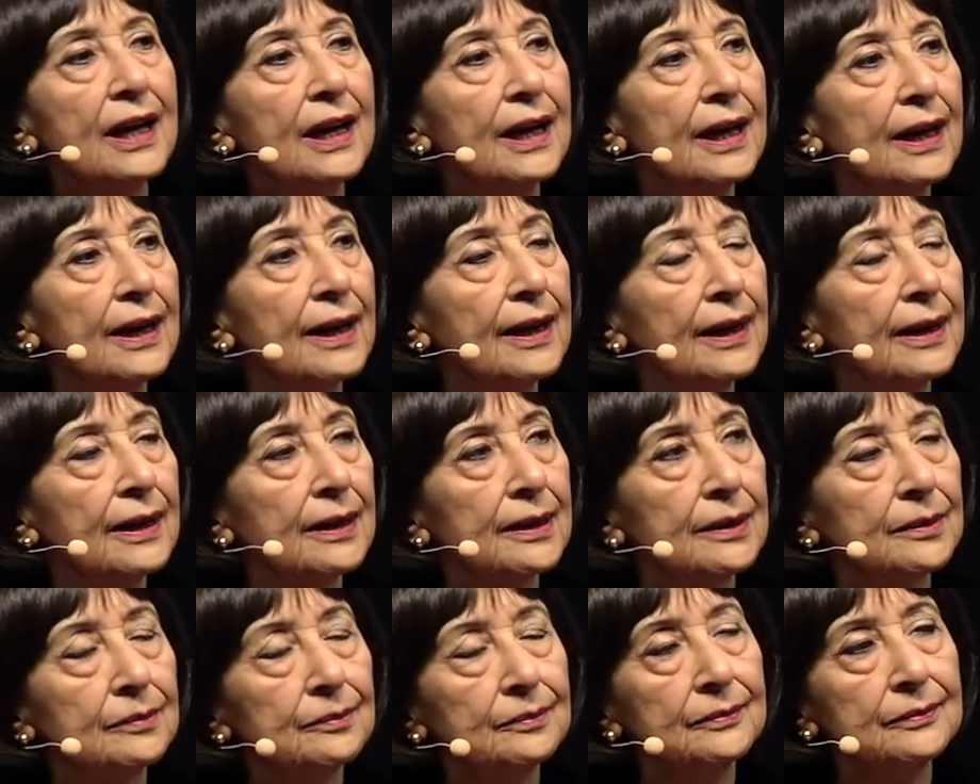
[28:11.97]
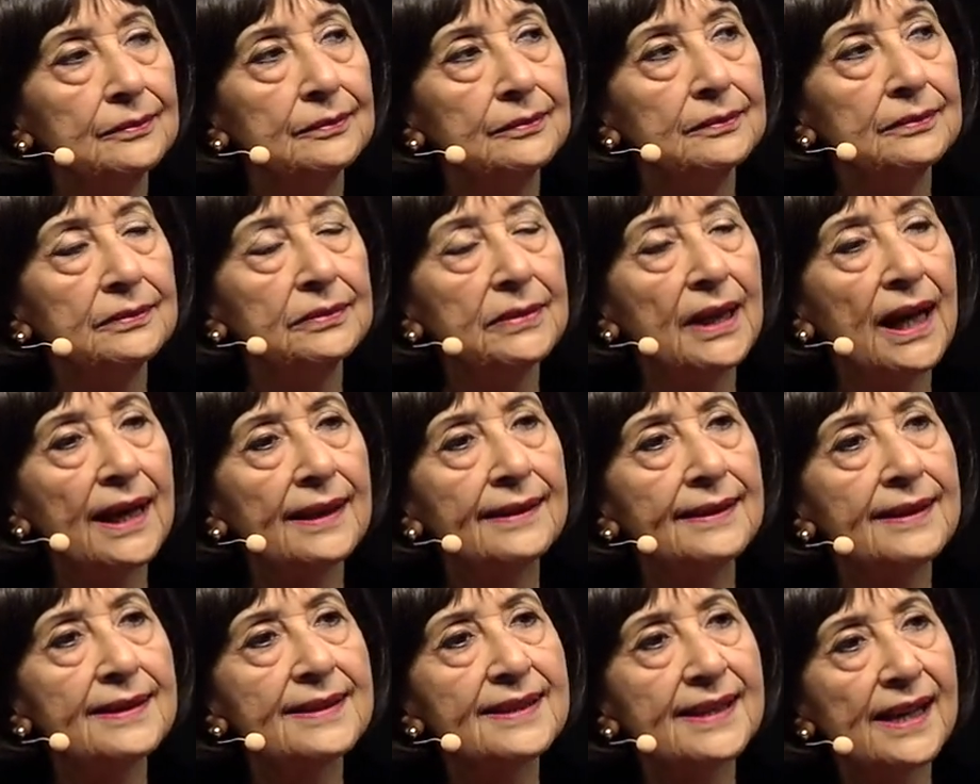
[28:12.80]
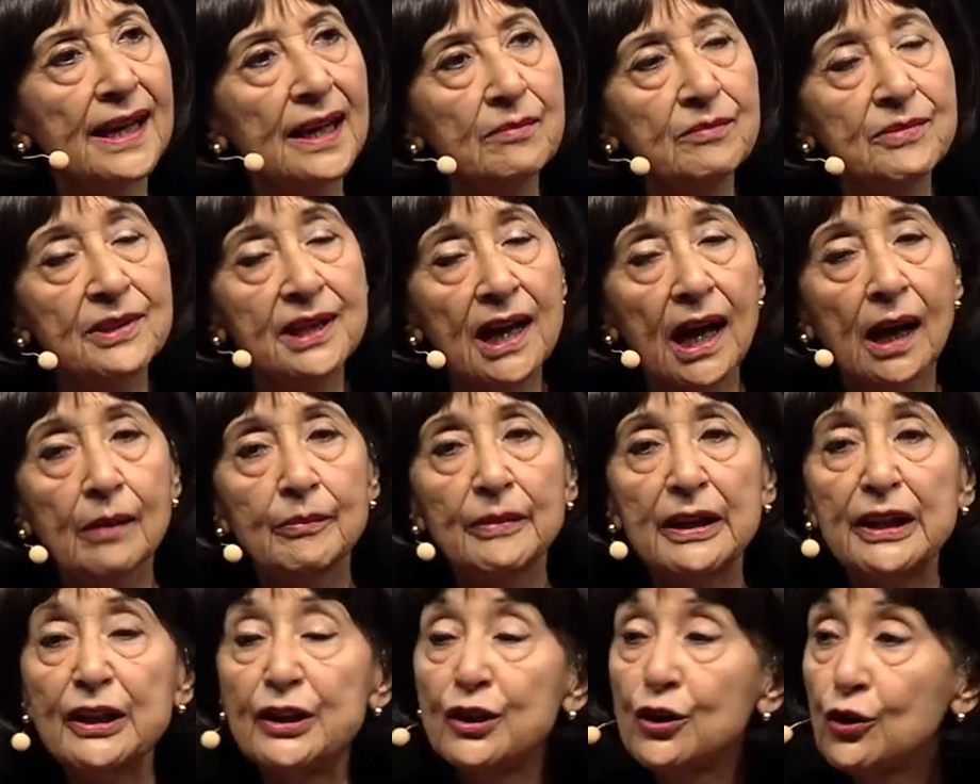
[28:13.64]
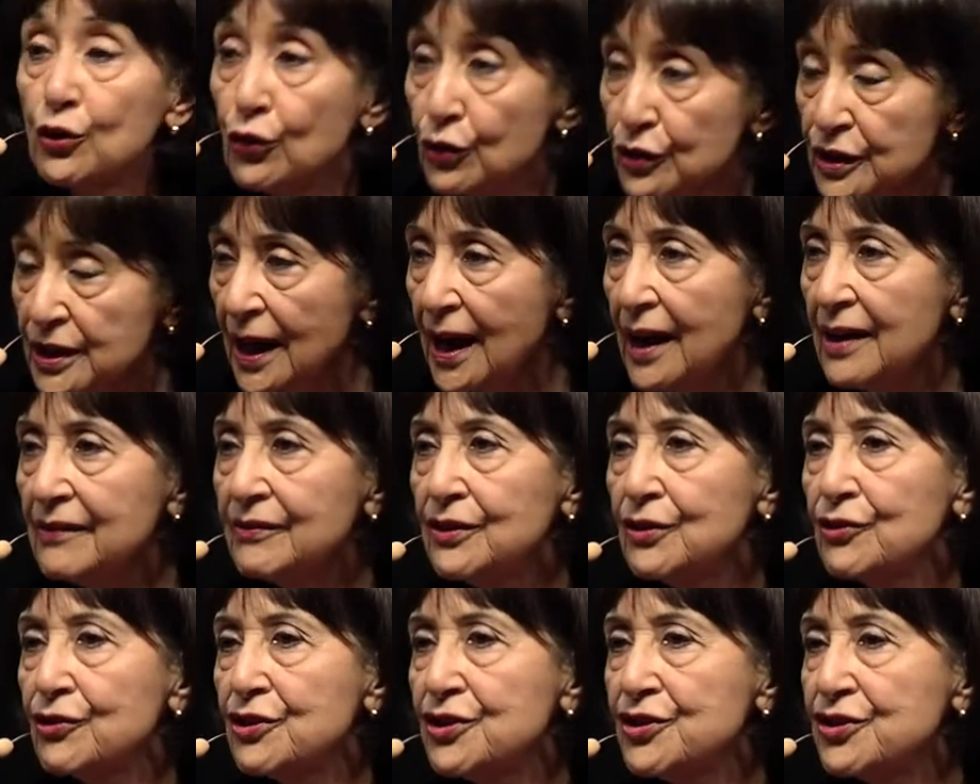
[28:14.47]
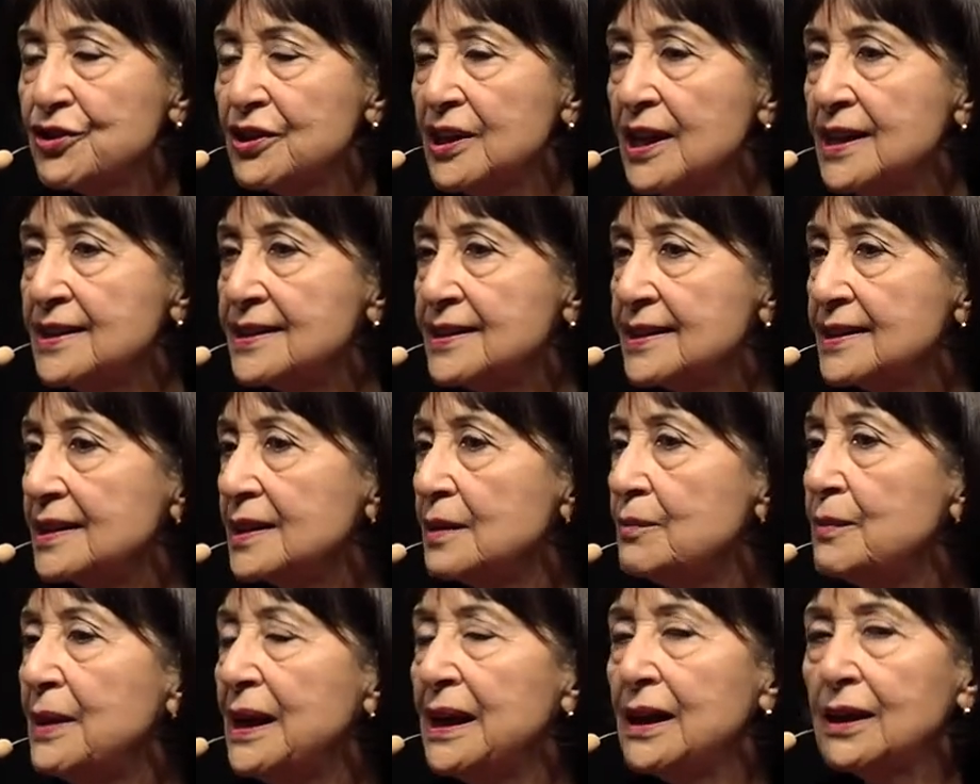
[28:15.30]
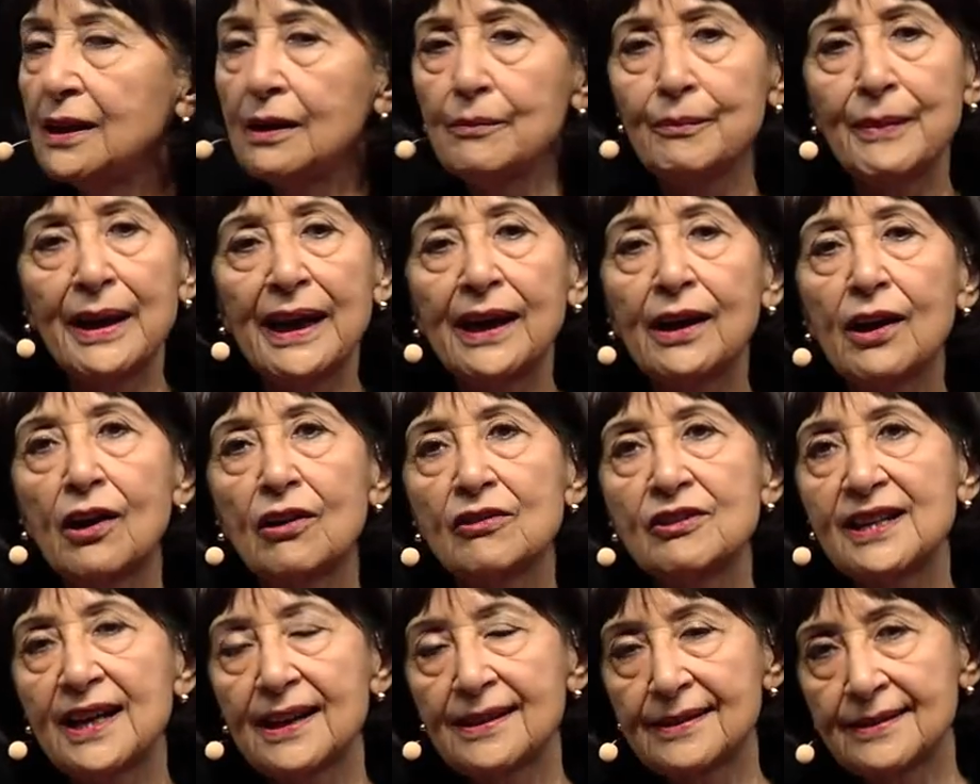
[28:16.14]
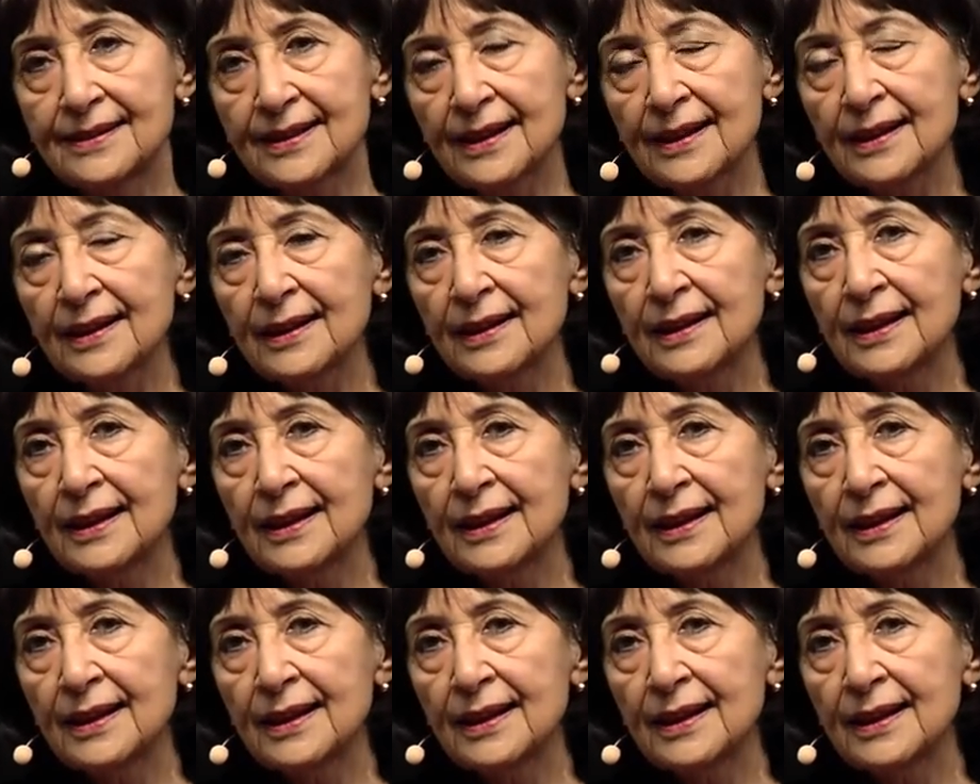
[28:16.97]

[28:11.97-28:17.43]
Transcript: At the same time, it could have originated in the Mekong Delta